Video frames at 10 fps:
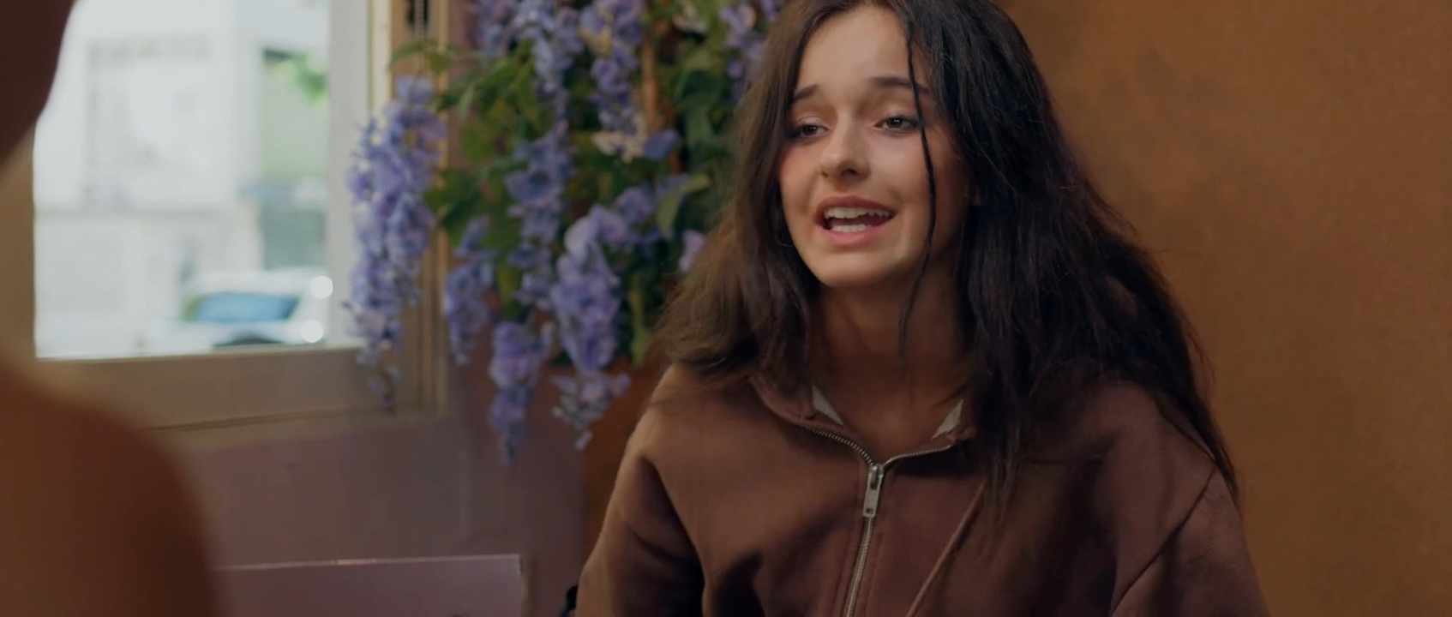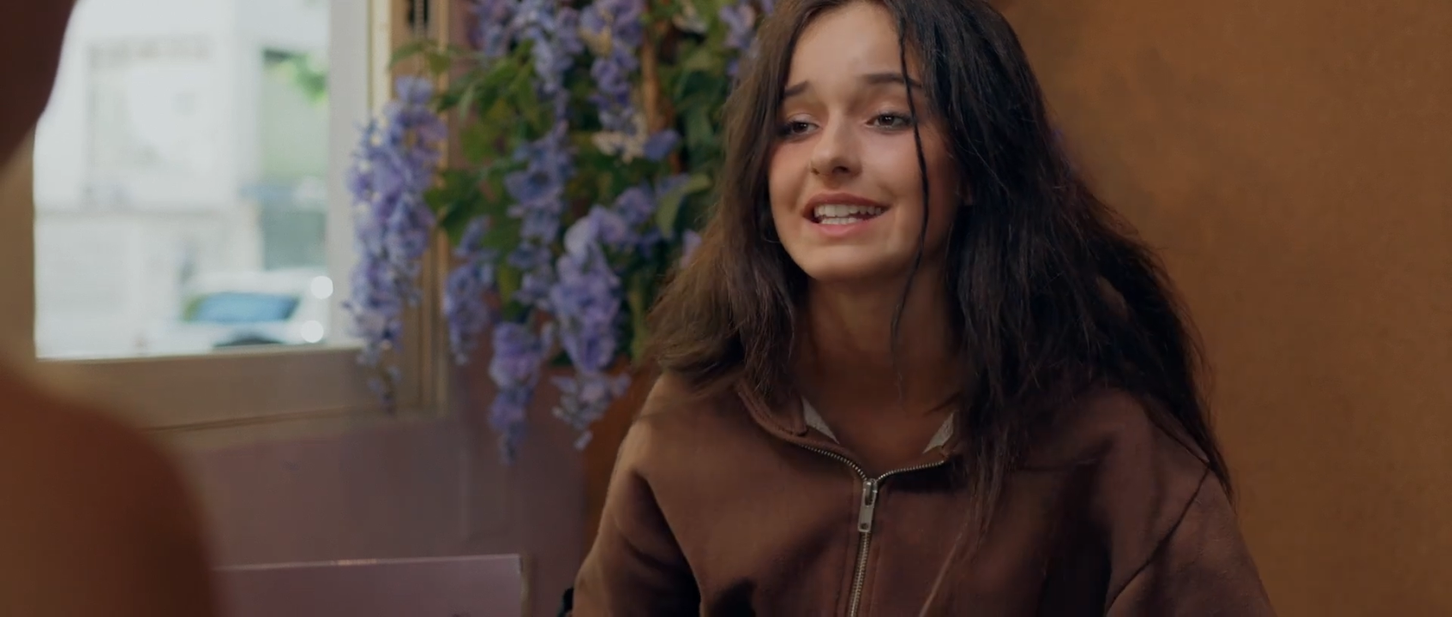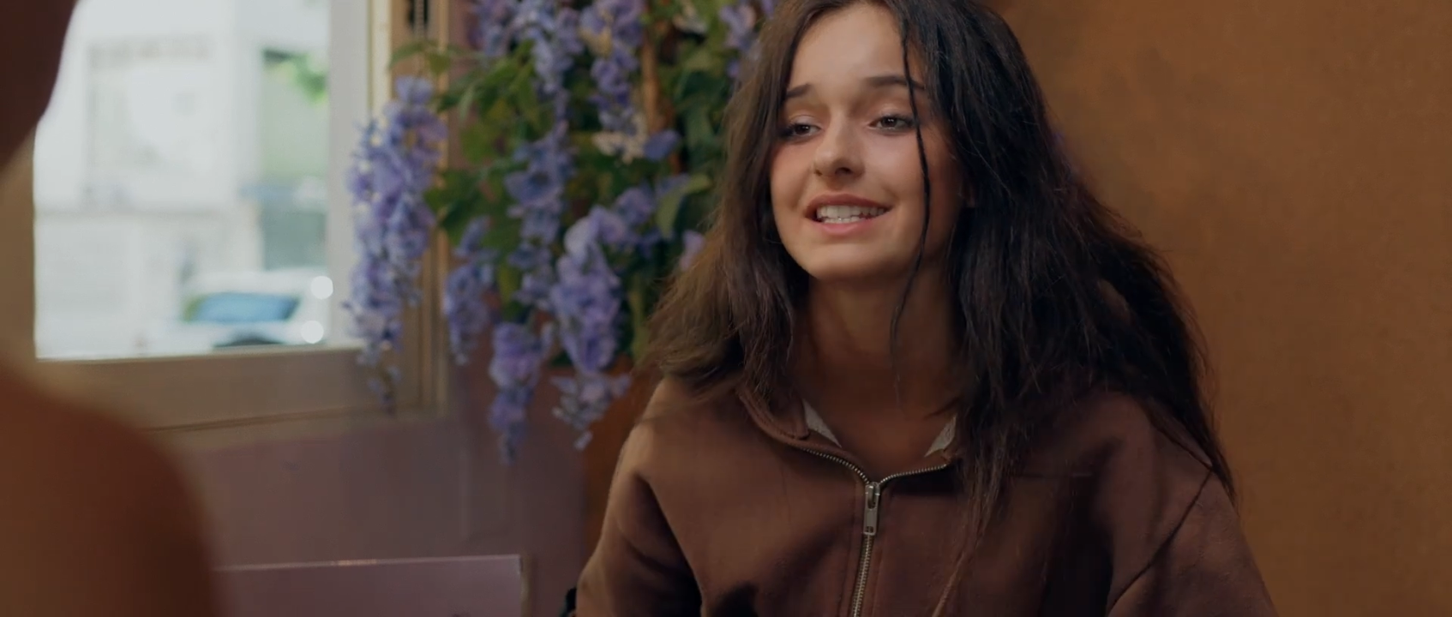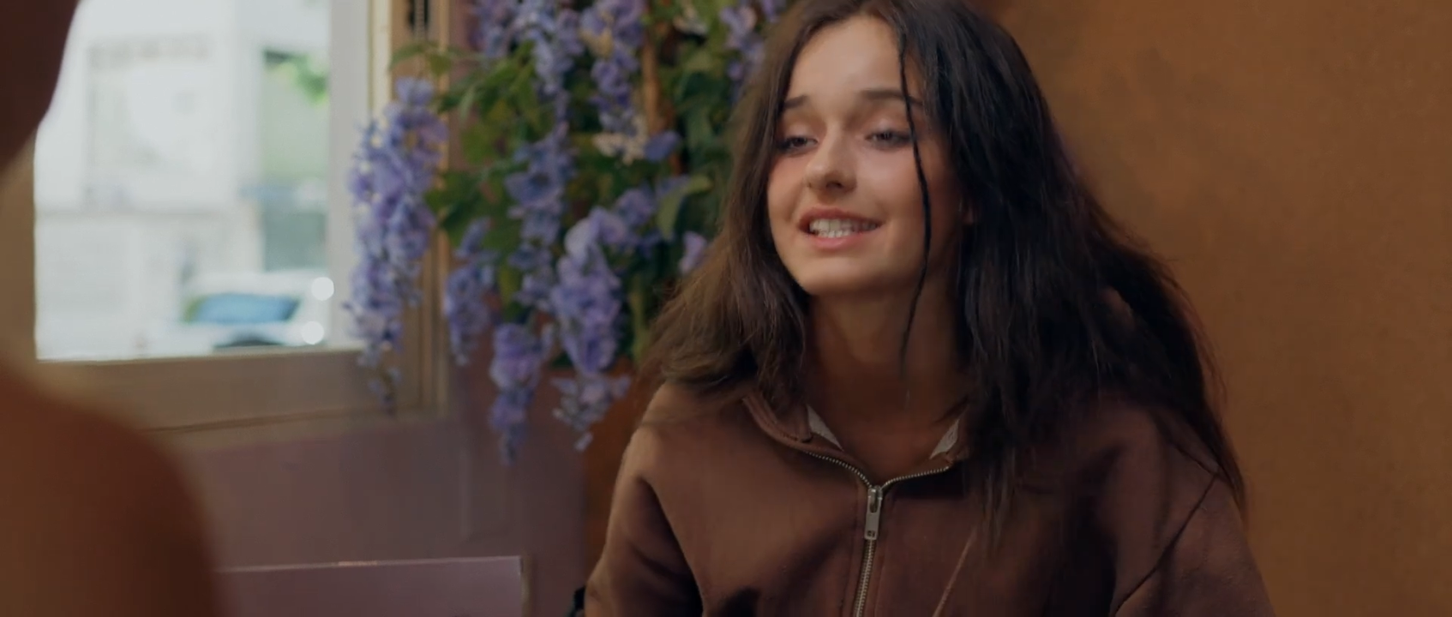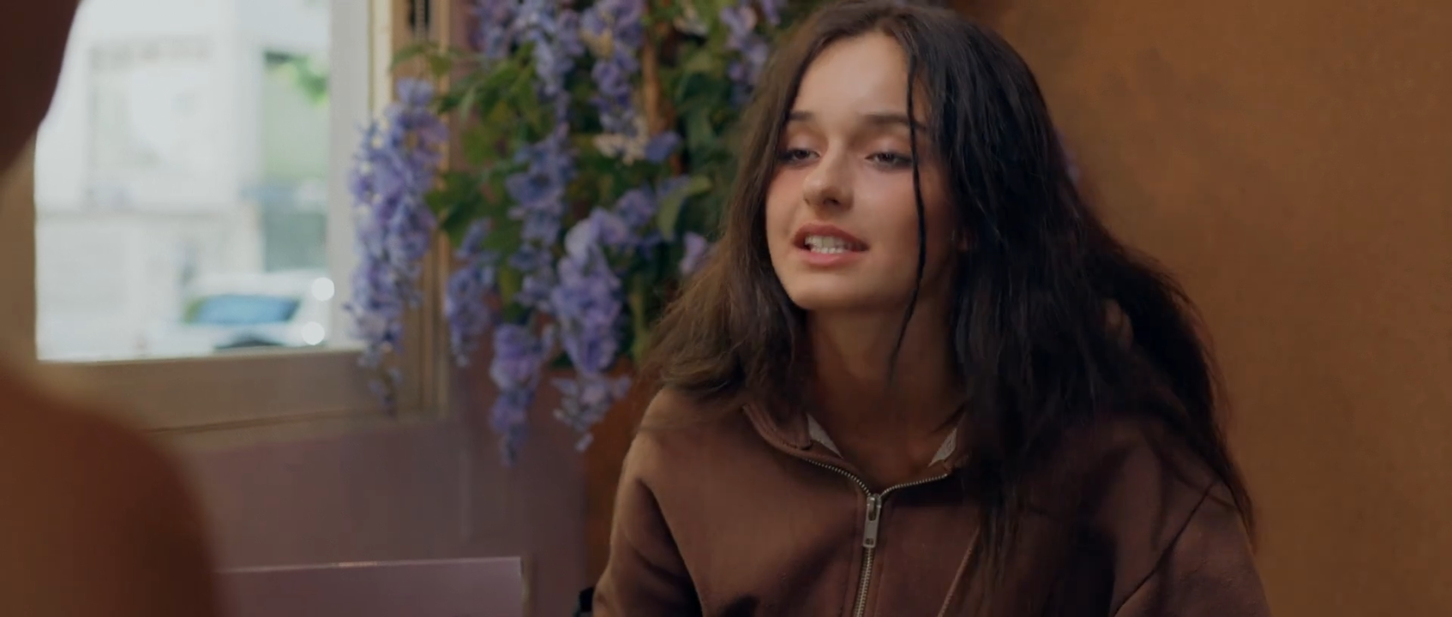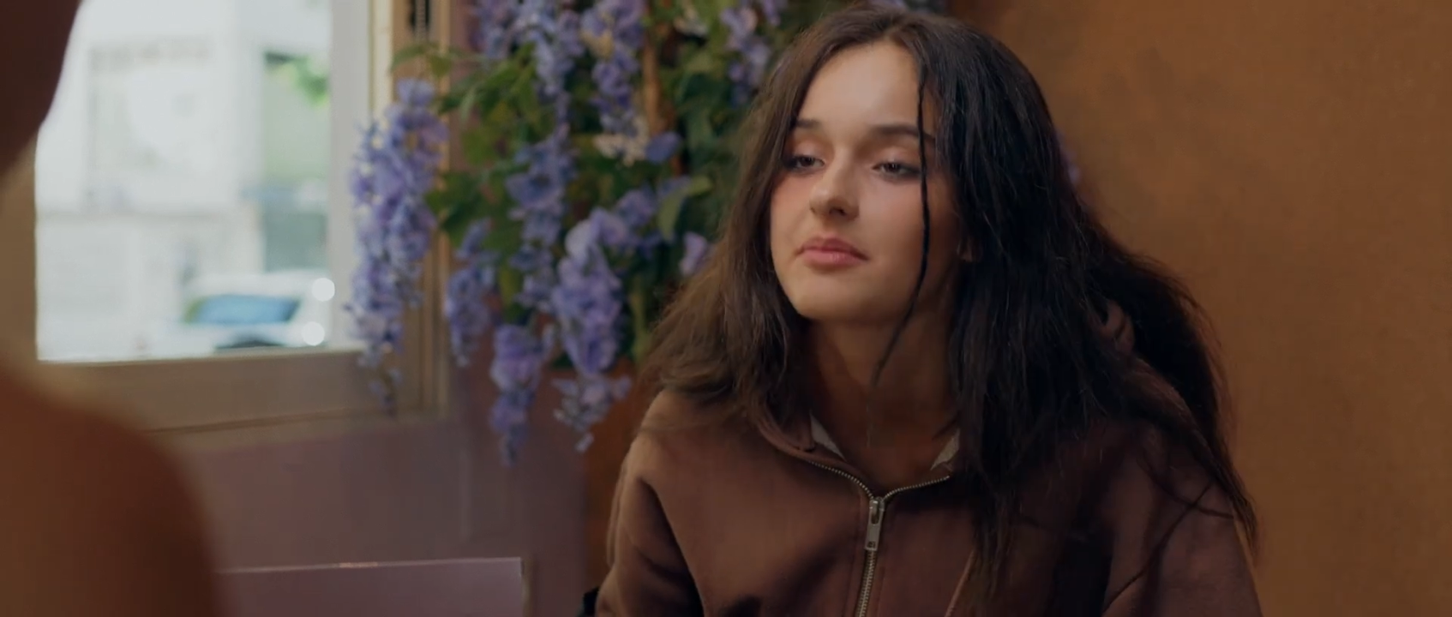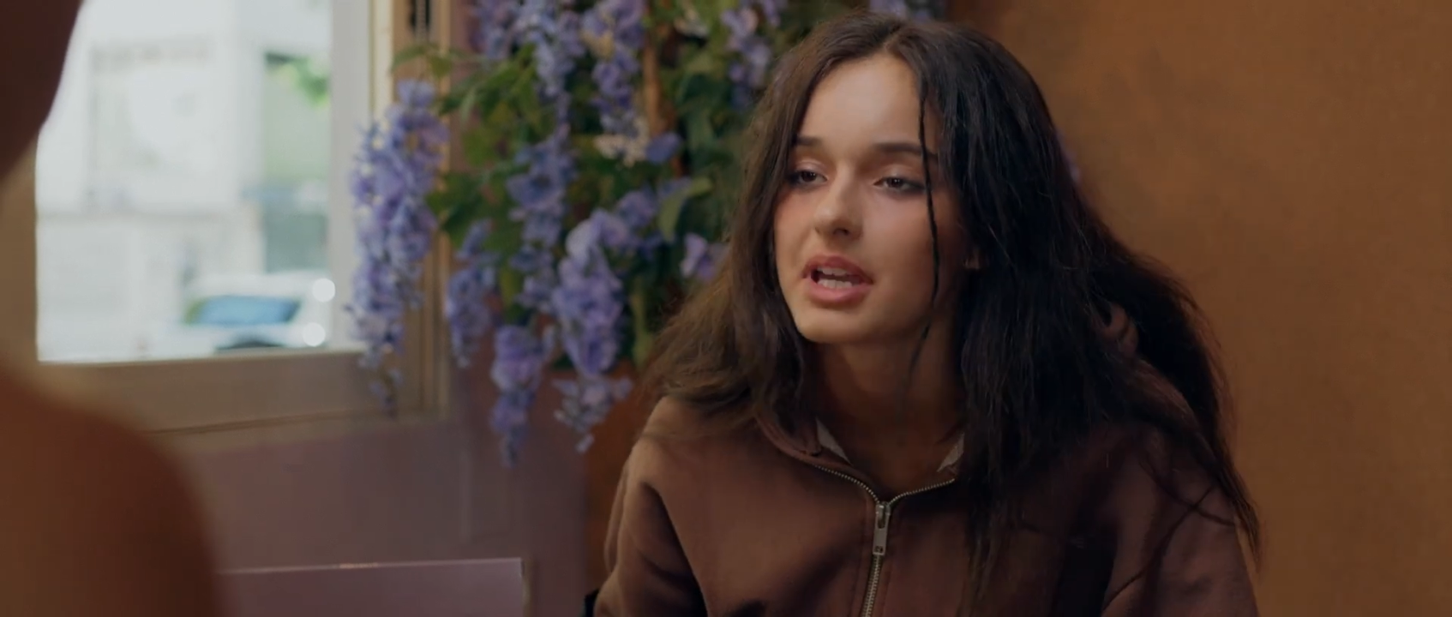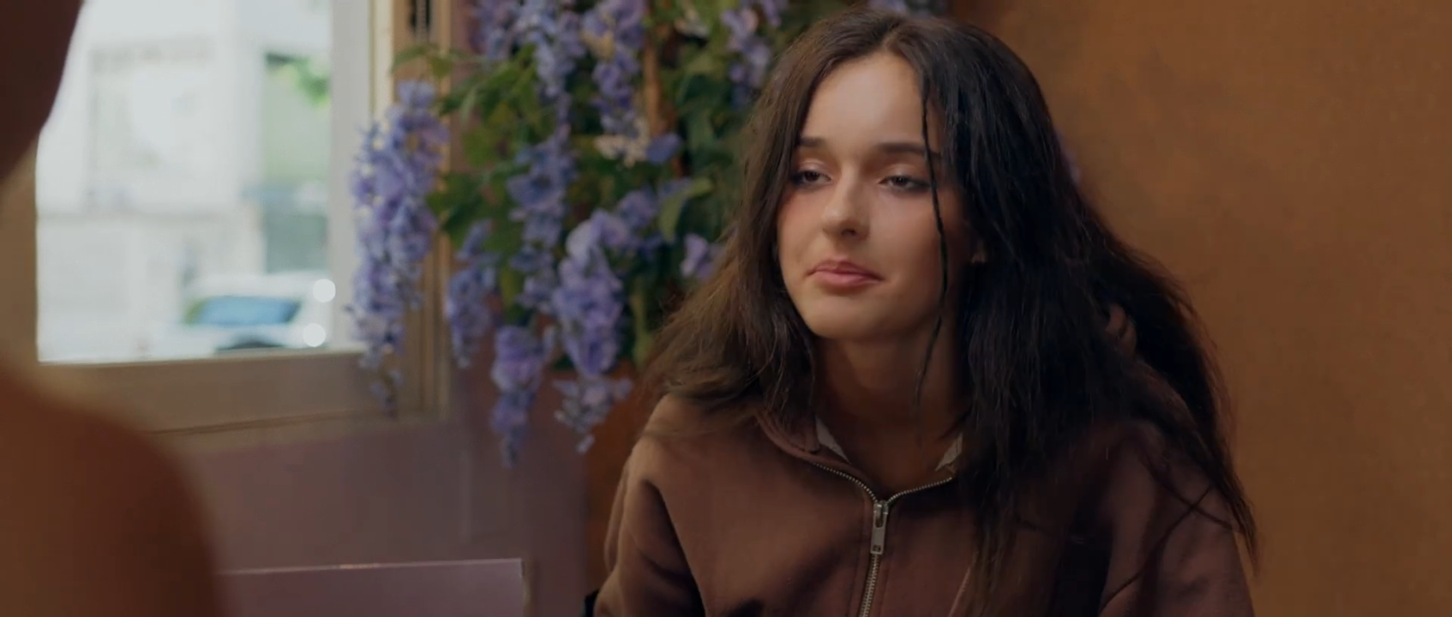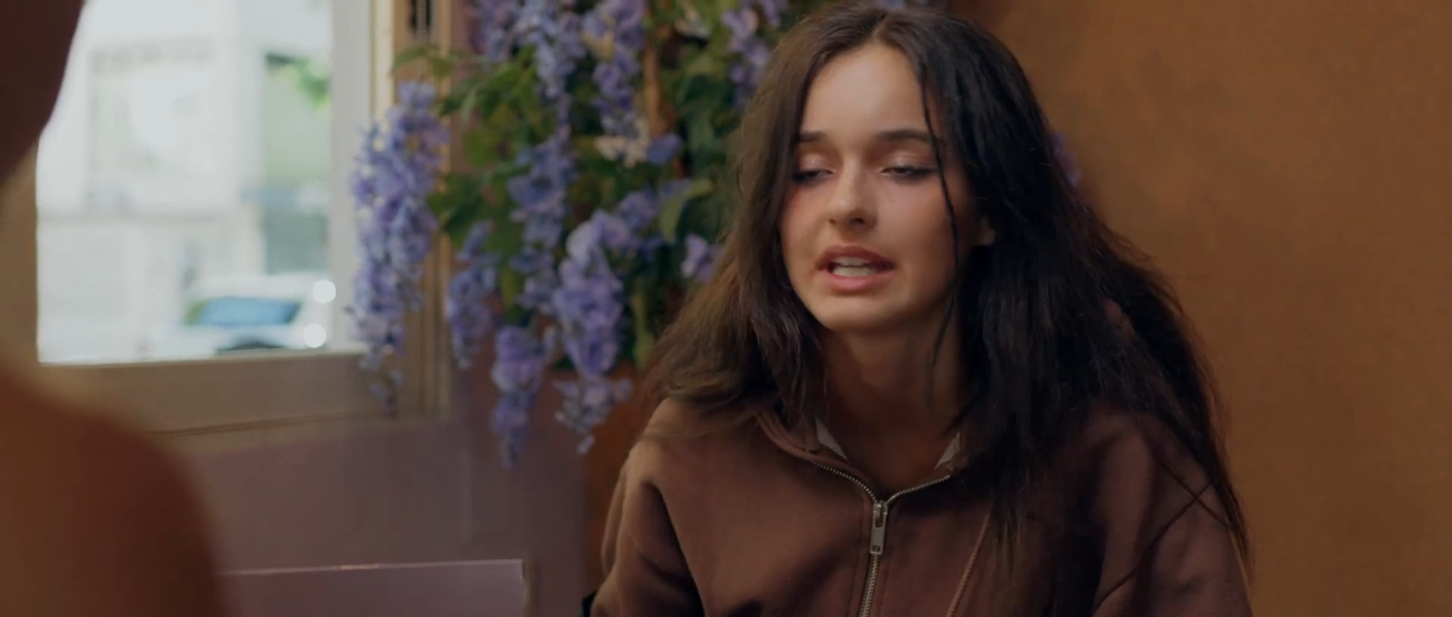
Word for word: And it doesn't make me